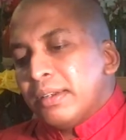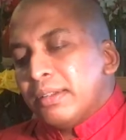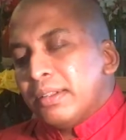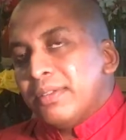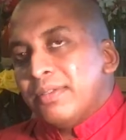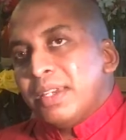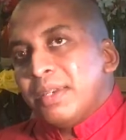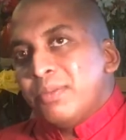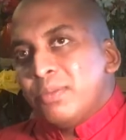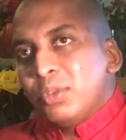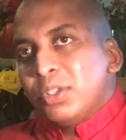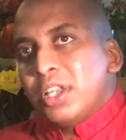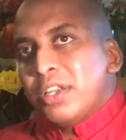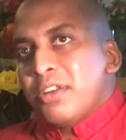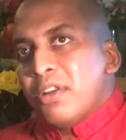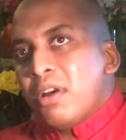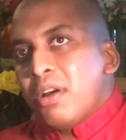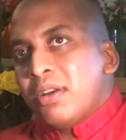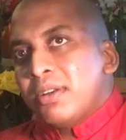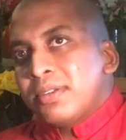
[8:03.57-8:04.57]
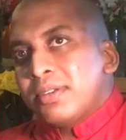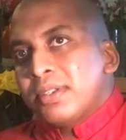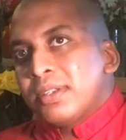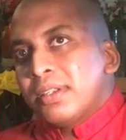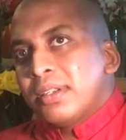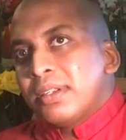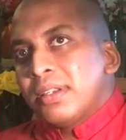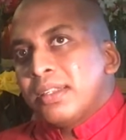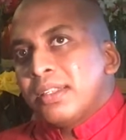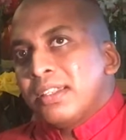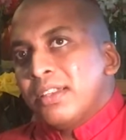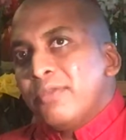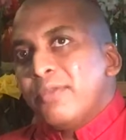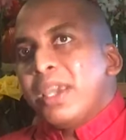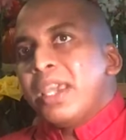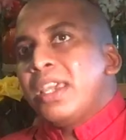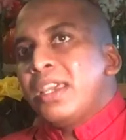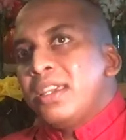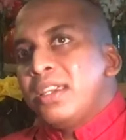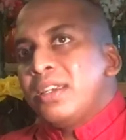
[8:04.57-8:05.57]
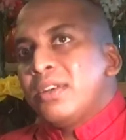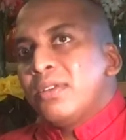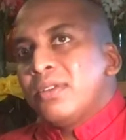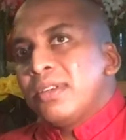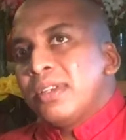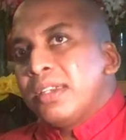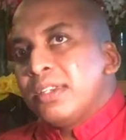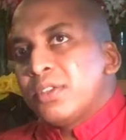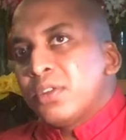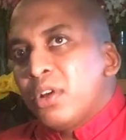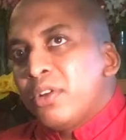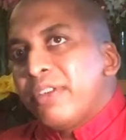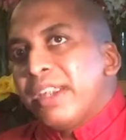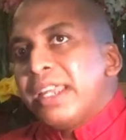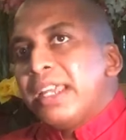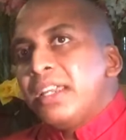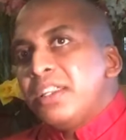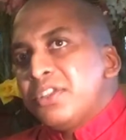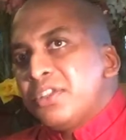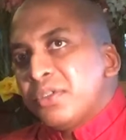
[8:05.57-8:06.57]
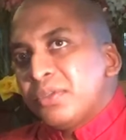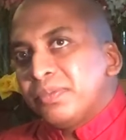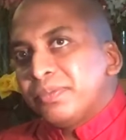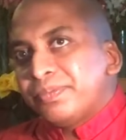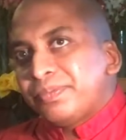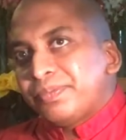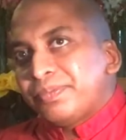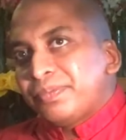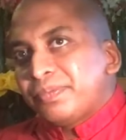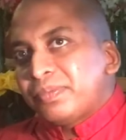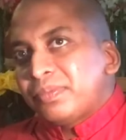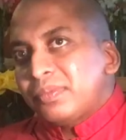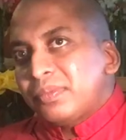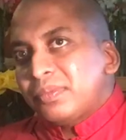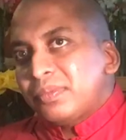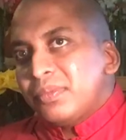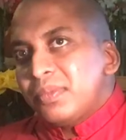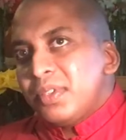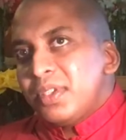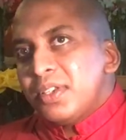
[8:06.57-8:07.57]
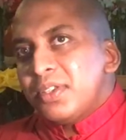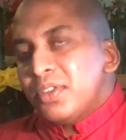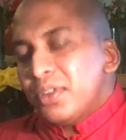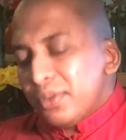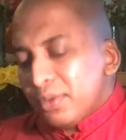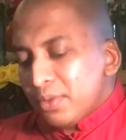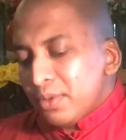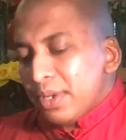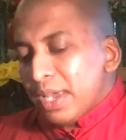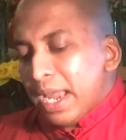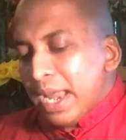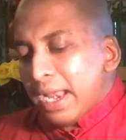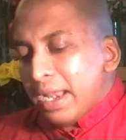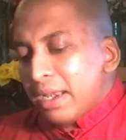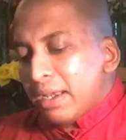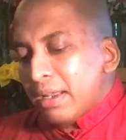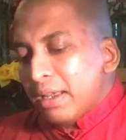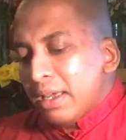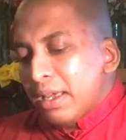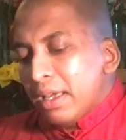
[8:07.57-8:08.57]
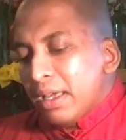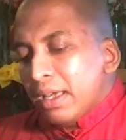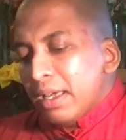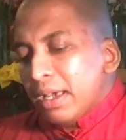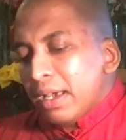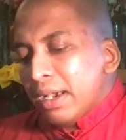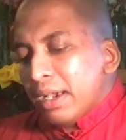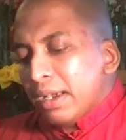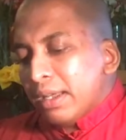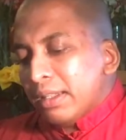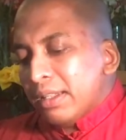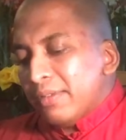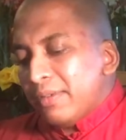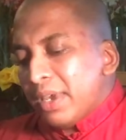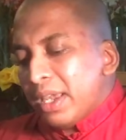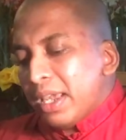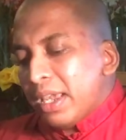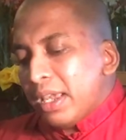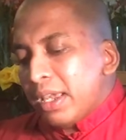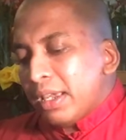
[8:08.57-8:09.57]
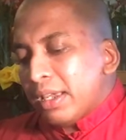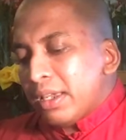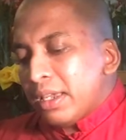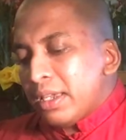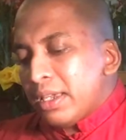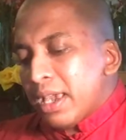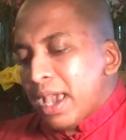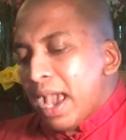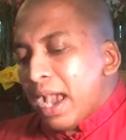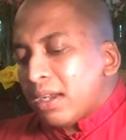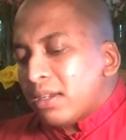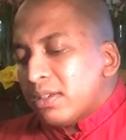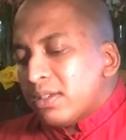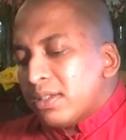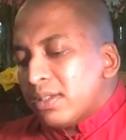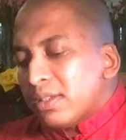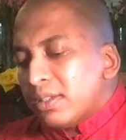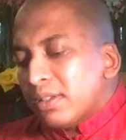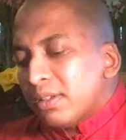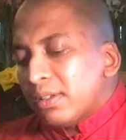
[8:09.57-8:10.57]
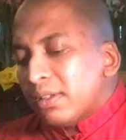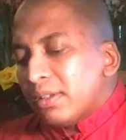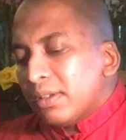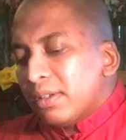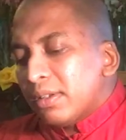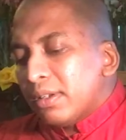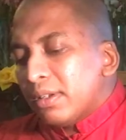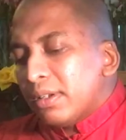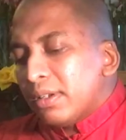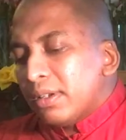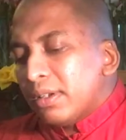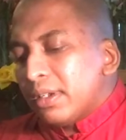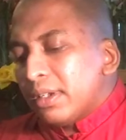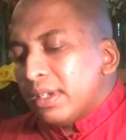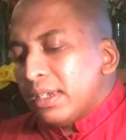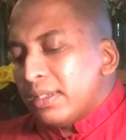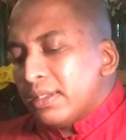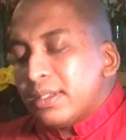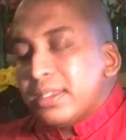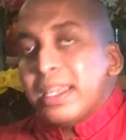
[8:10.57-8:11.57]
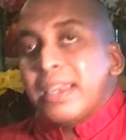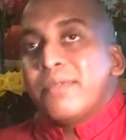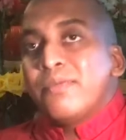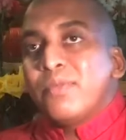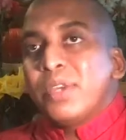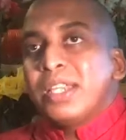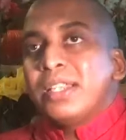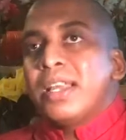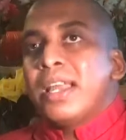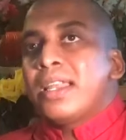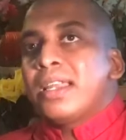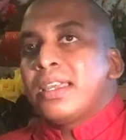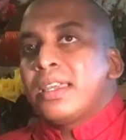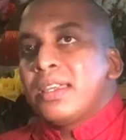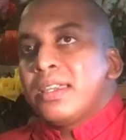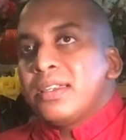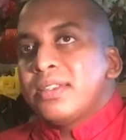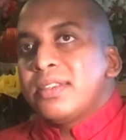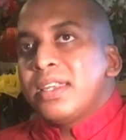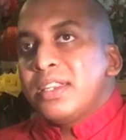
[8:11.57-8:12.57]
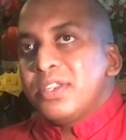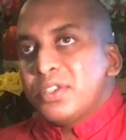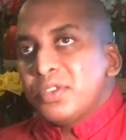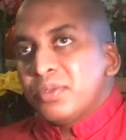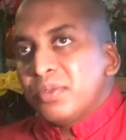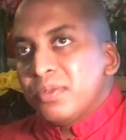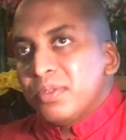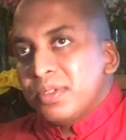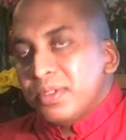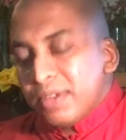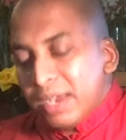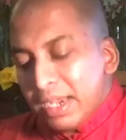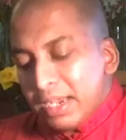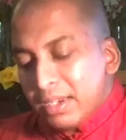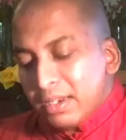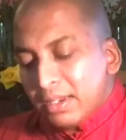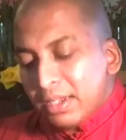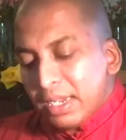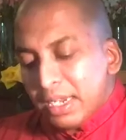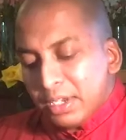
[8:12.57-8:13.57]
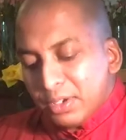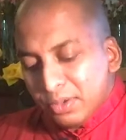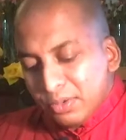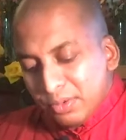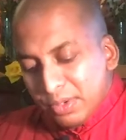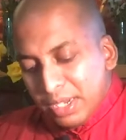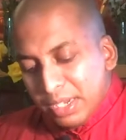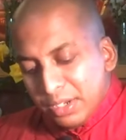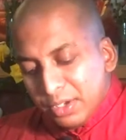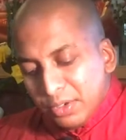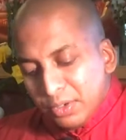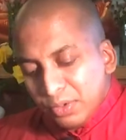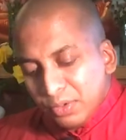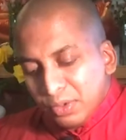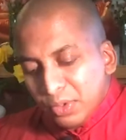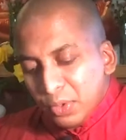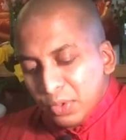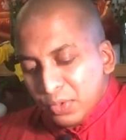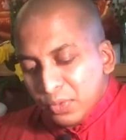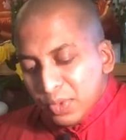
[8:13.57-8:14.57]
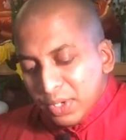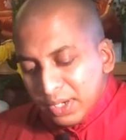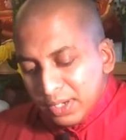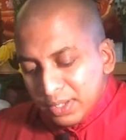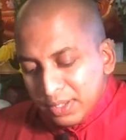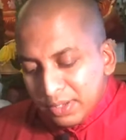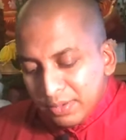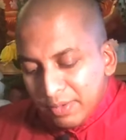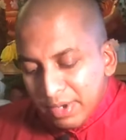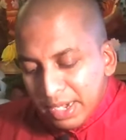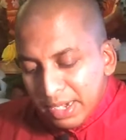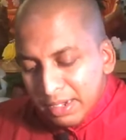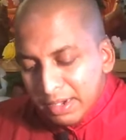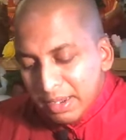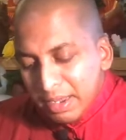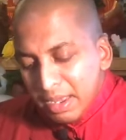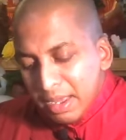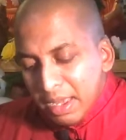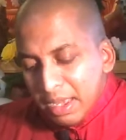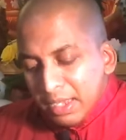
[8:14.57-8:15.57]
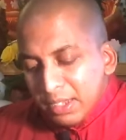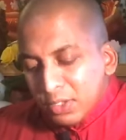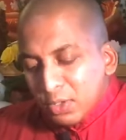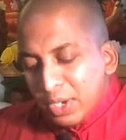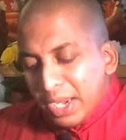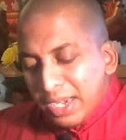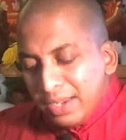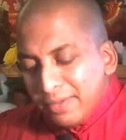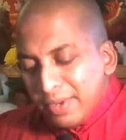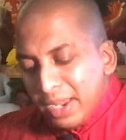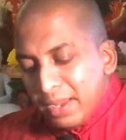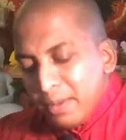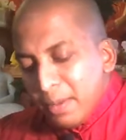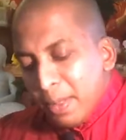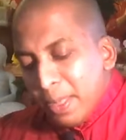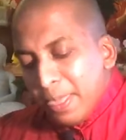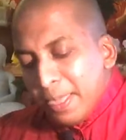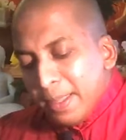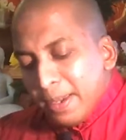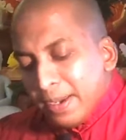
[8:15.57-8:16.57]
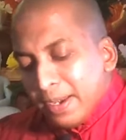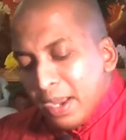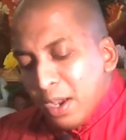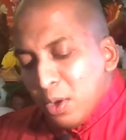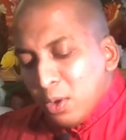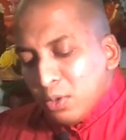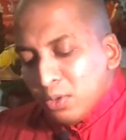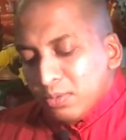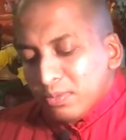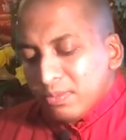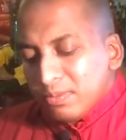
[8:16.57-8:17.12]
way he is already into, so and the way he acts is the same way that he is into, right? Into those words, right? So anyway, now